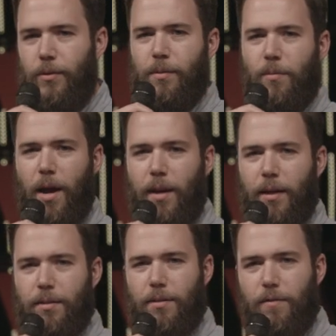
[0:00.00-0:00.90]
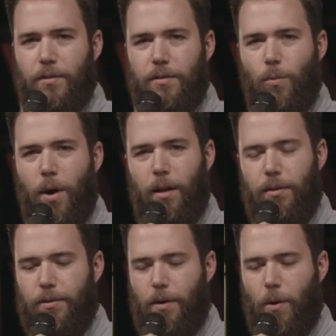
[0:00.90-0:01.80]
do some writing and stuff as well.
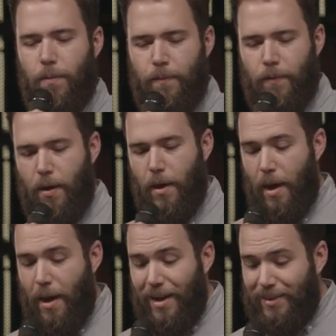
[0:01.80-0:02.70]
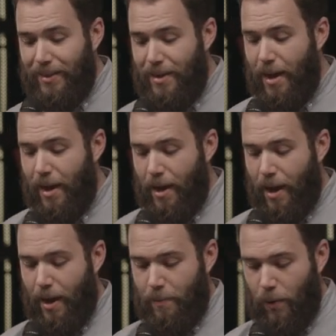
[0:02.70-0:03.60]
So today
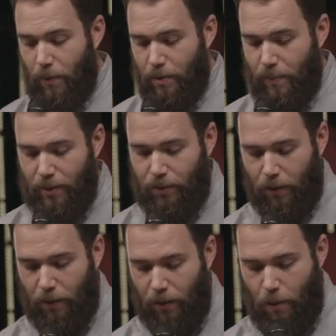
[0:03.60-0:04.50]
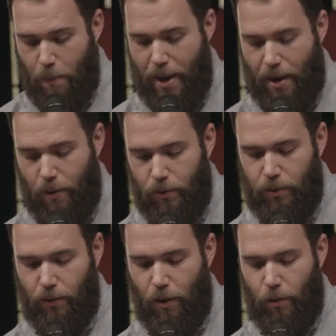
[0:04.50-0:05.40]
I am going to be talking
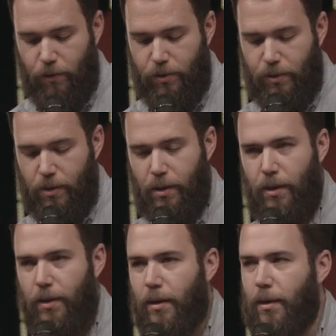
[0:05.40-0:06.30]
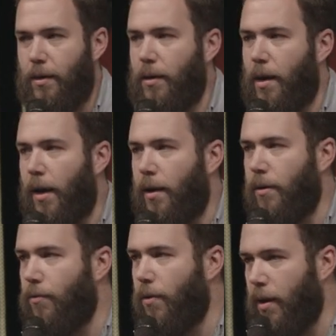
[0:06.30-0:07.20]
about overseeing
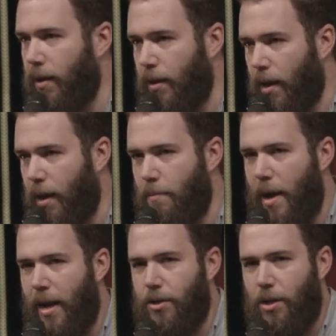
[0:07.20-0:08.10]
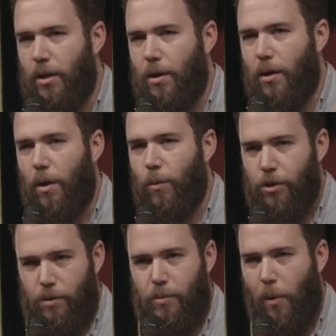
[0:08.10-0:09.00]
and running and managing a
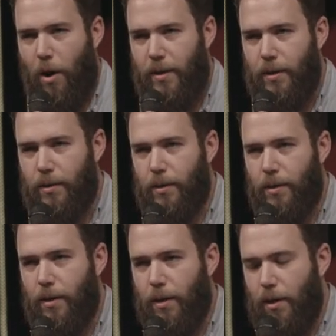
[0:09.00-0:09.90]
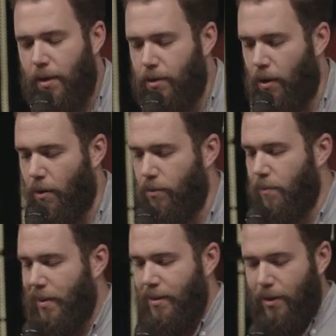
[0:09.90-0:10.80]
worship department. So,
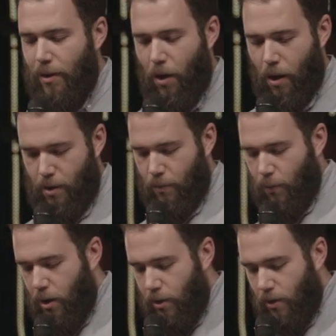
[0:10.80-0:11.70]
depending on where